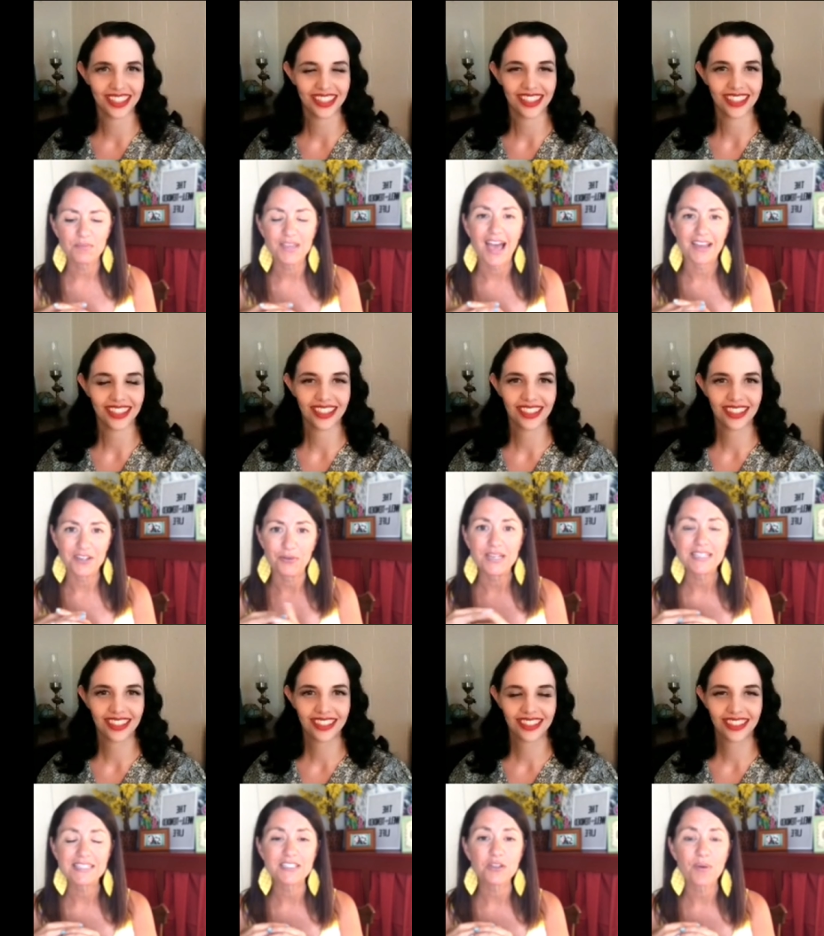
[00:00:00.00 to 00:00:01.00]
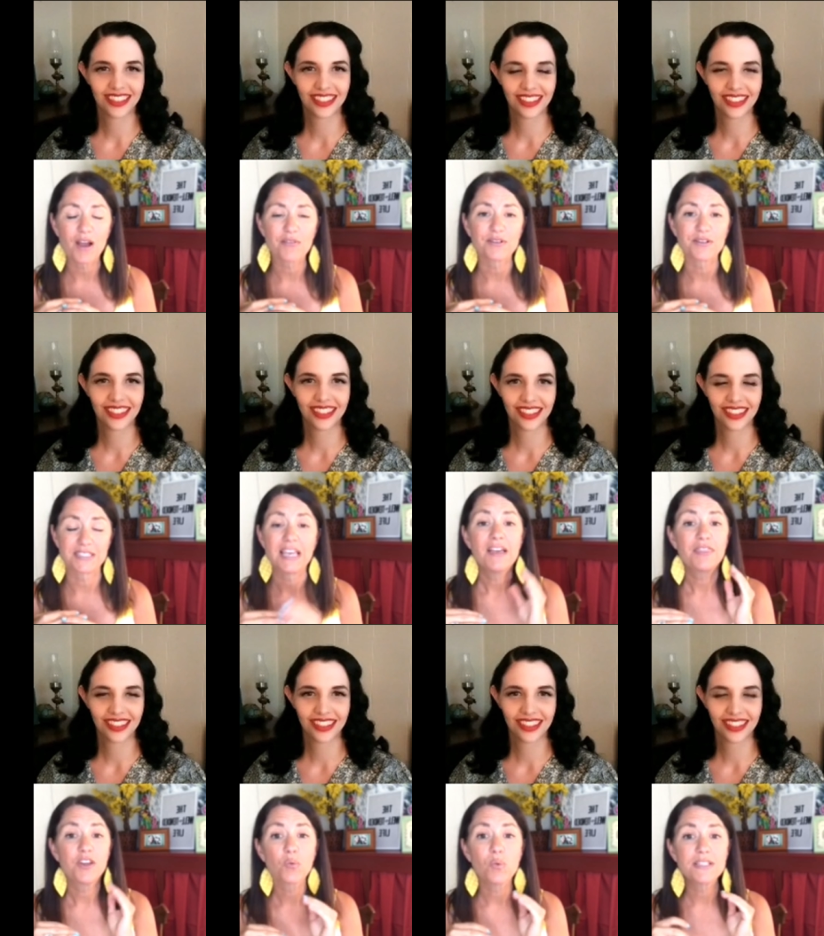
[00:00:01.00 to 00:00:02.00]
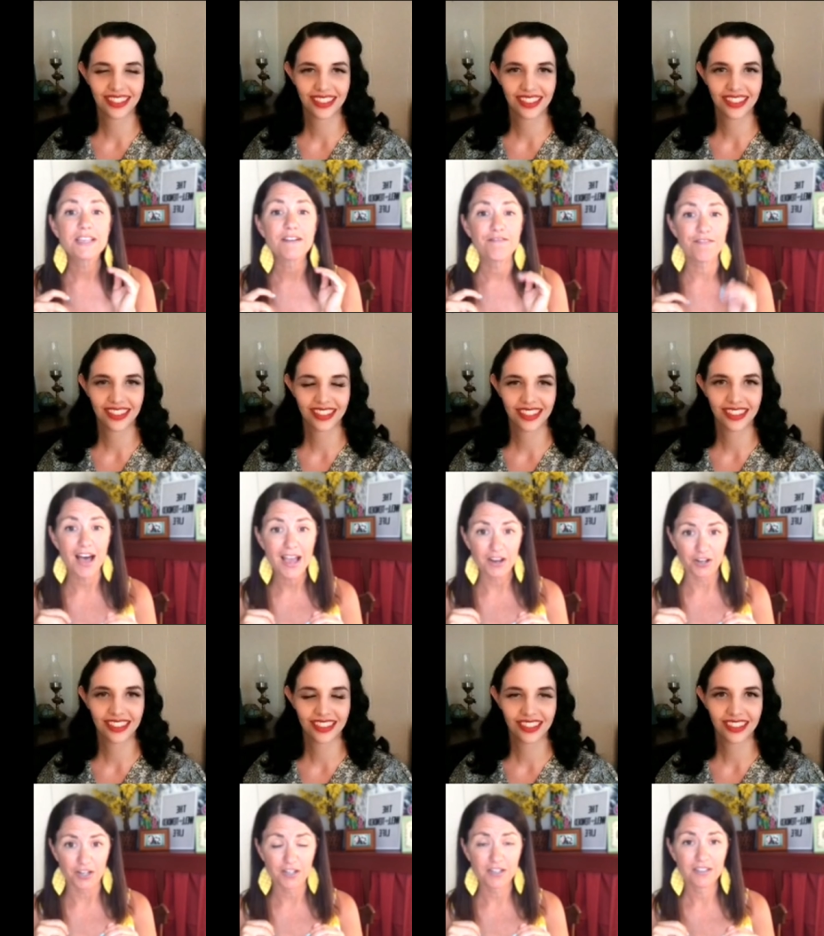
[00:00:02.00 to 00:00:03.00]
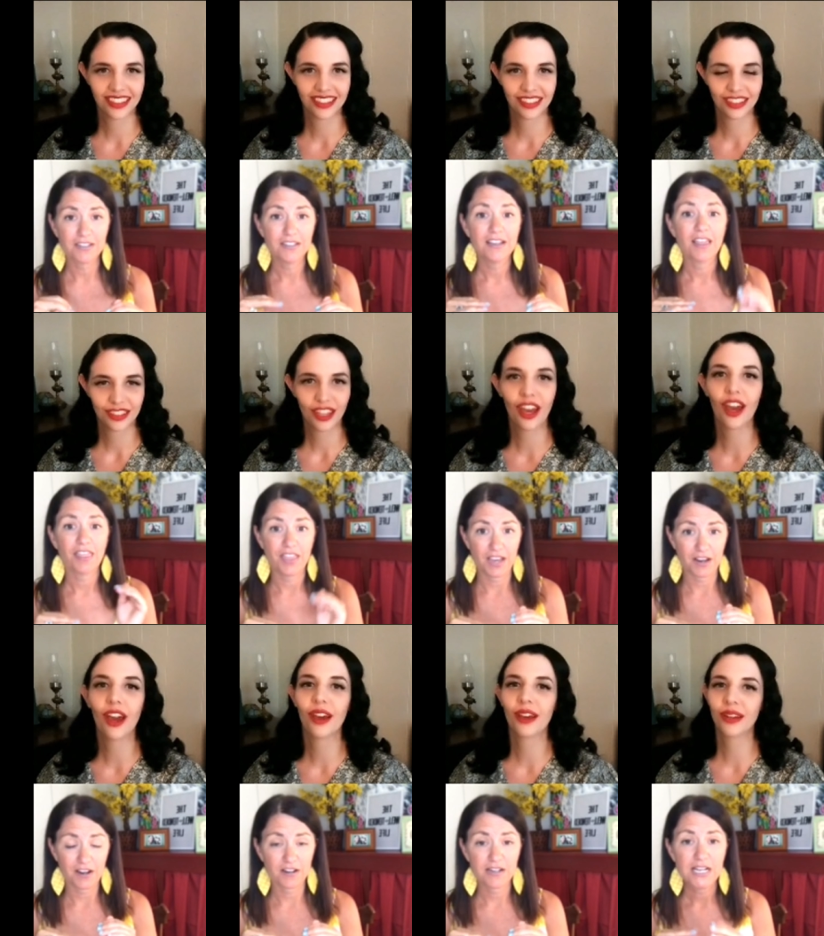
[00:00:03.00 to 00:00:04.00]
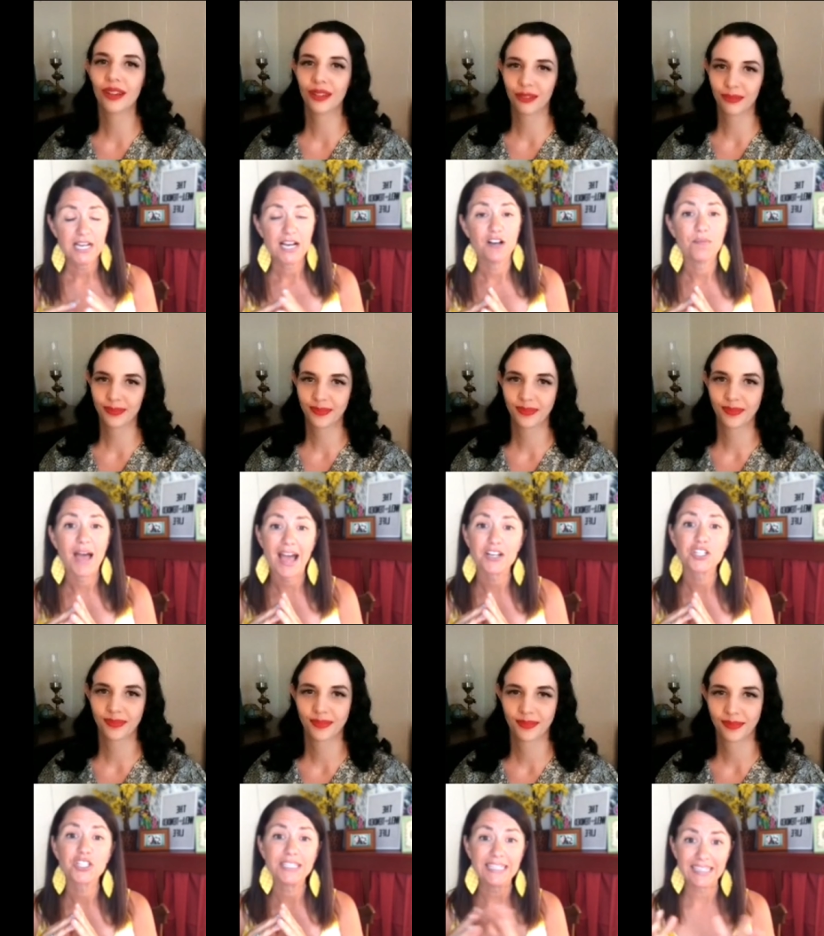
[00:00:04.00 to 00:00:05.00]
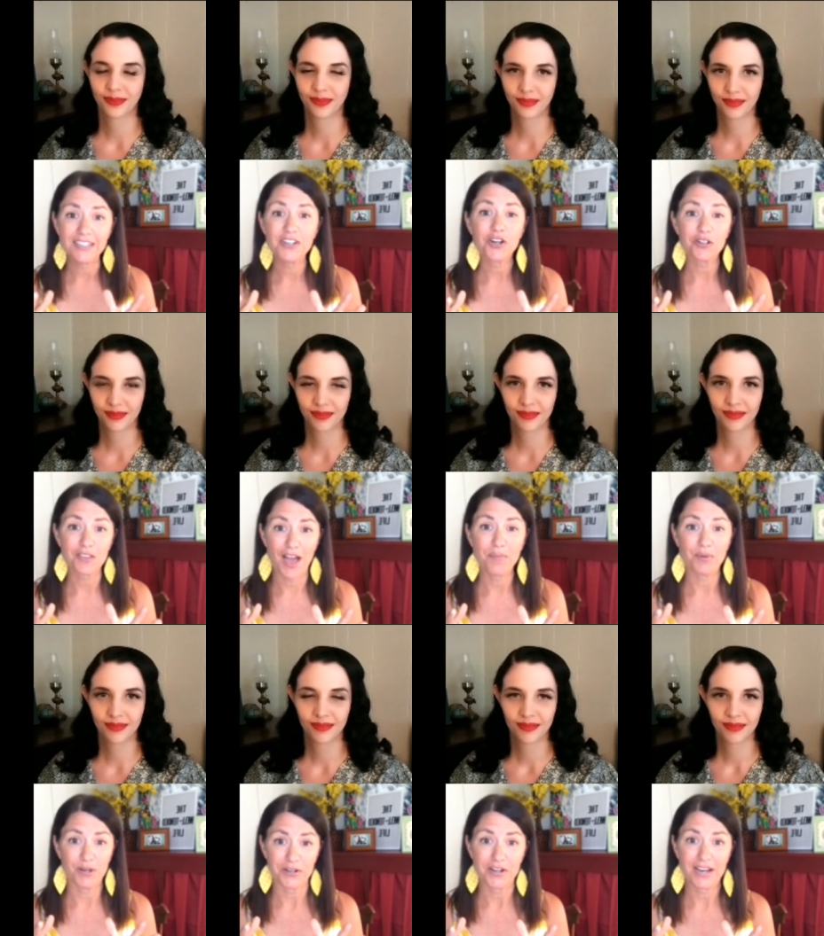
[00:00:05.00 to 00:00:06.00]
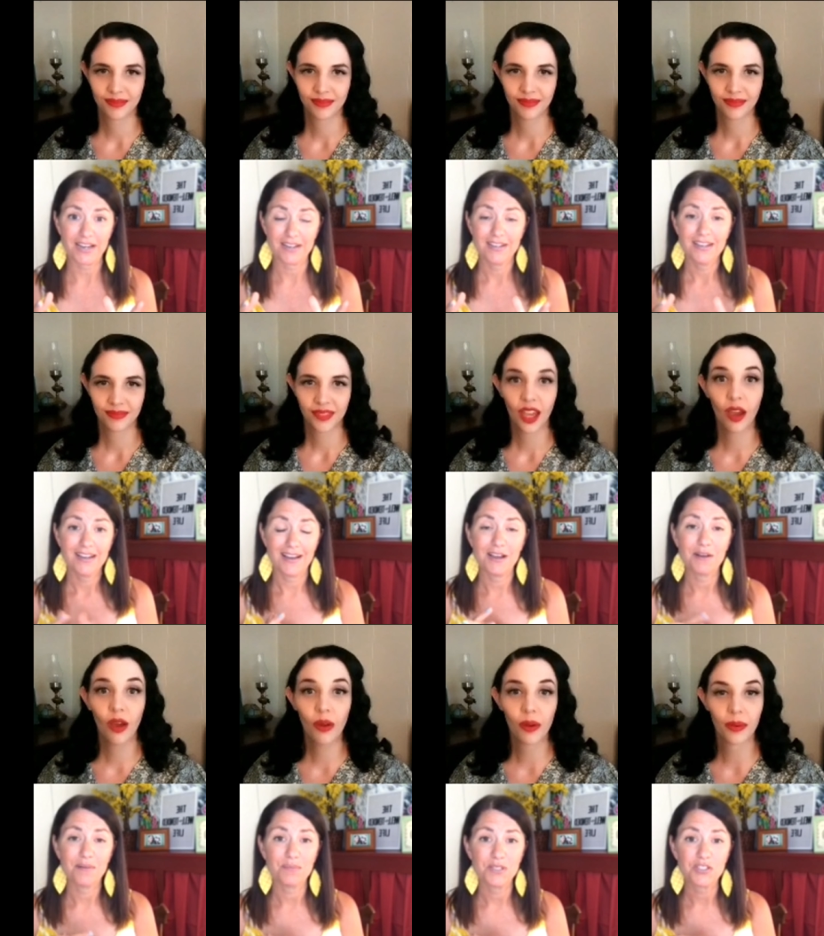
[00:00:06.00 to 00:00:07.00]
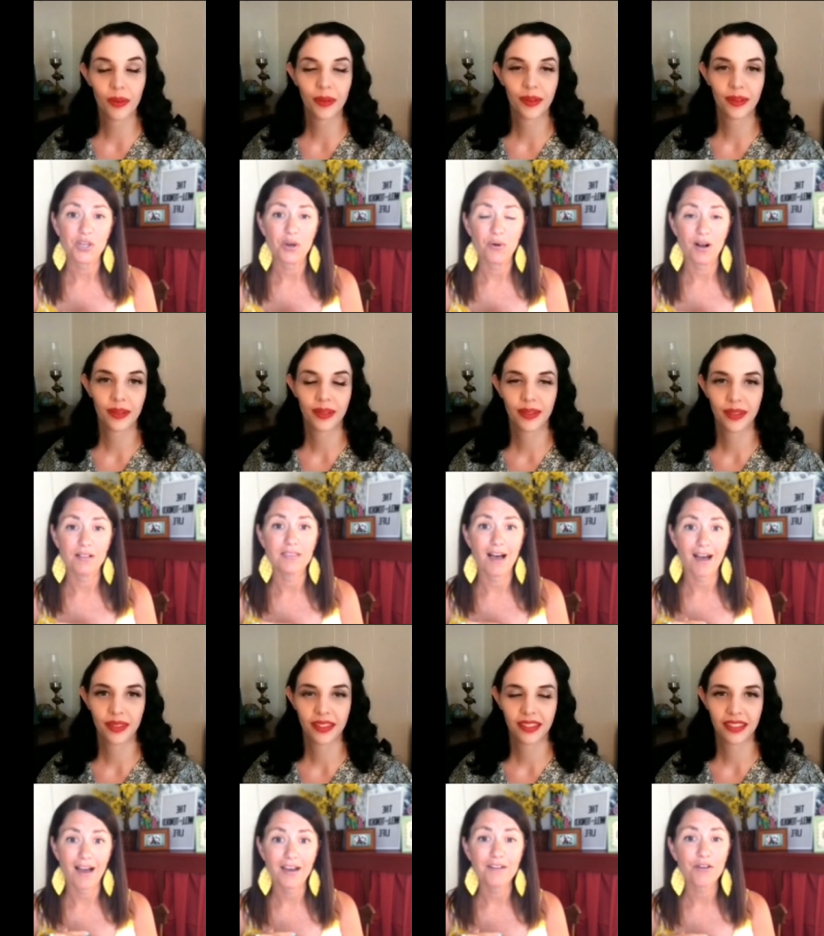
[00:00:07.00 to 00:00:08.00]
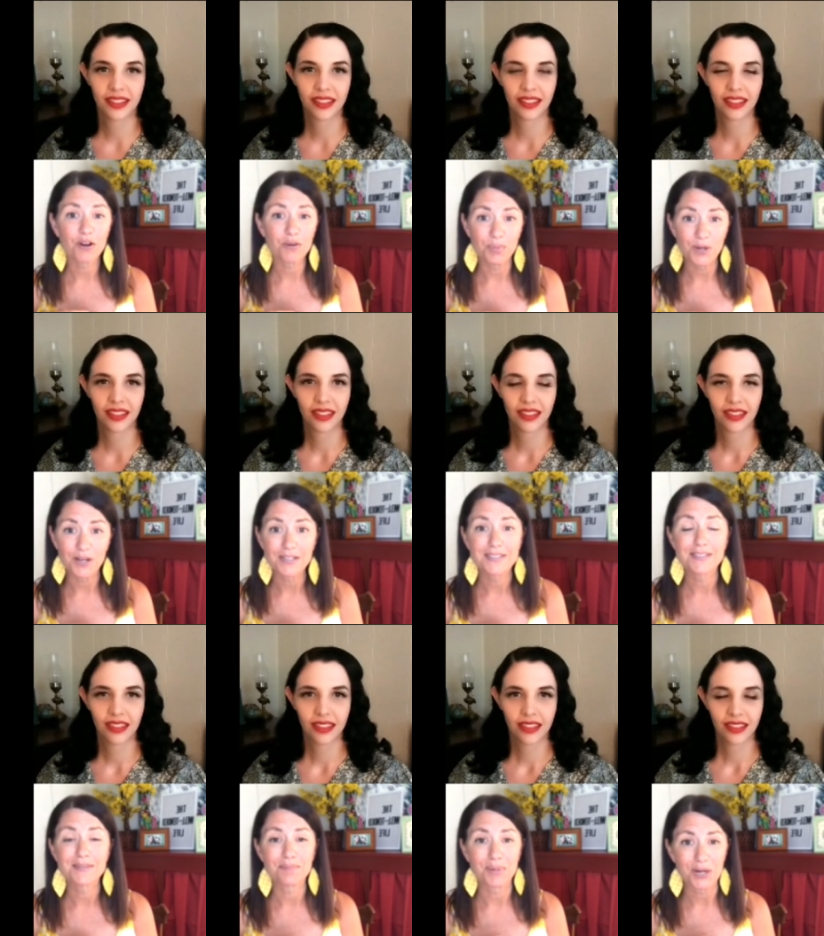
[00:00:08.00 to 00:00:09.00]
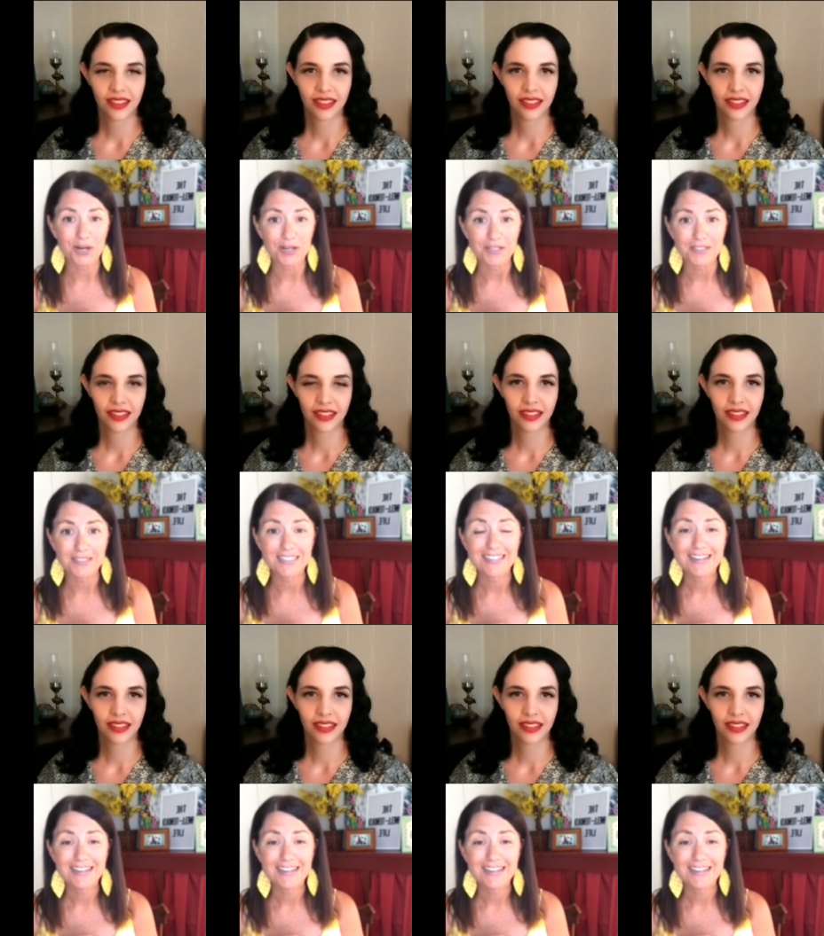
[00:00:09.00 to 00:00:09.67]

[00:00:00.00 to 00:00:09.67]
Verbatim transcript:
Speaker 1: yeah, no, it is still a private residence. There was a fire there, oh. actually in her library. Um, oh. So a lot of her books burned,